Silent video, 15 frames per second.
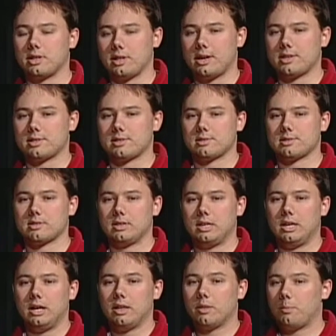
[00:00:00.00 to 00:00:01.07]
classes.
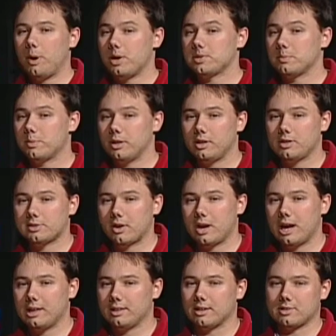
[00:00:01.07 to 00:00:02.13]
The possibilities are
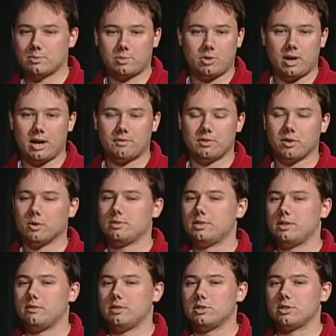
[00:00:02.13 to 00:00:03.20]
endless when you have your own
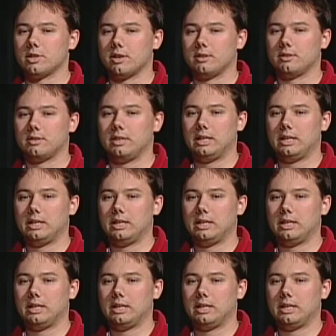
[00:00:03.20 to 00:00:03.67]
TV show.